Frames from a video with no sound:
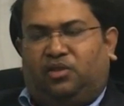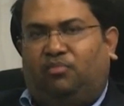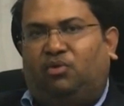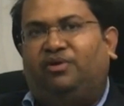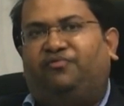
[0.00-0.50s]

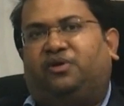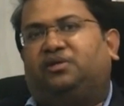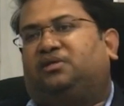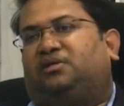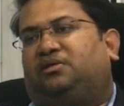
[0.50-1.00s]
Now moving
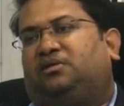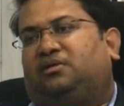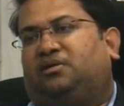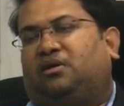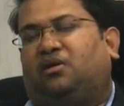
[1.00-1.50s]
further,
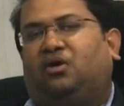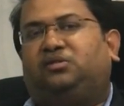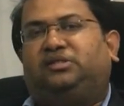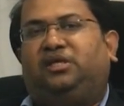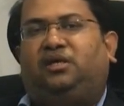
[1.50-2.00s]

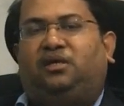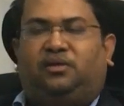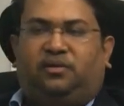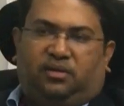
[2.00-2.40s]
clause C